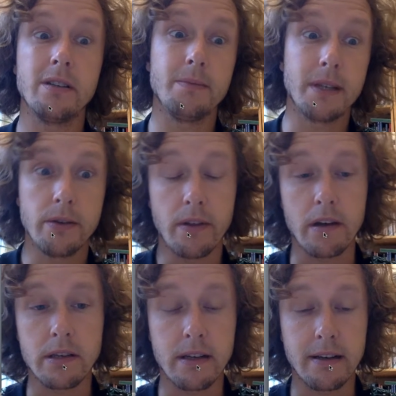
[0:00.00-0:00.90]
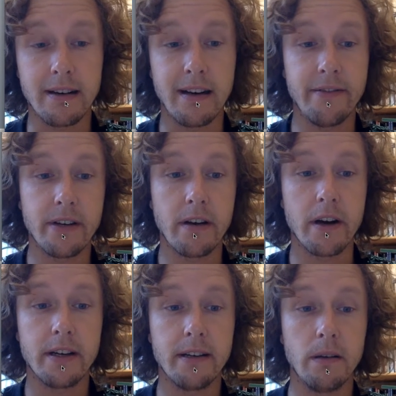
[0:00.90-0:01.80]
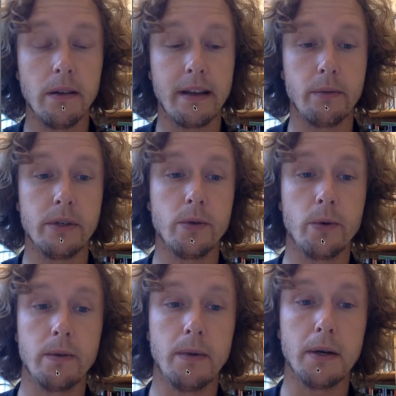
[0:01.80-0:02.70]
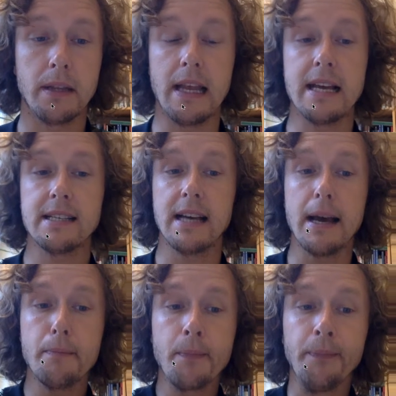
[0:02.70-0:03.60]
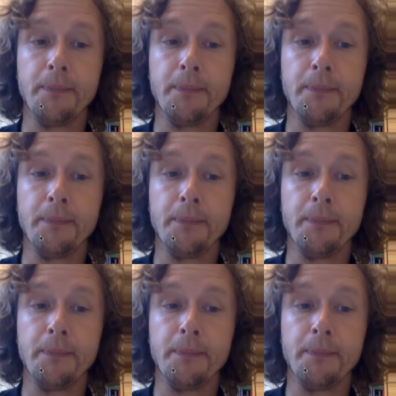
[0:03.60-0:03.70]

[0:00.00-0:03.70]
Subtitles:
to my 2011 article that we talked about last time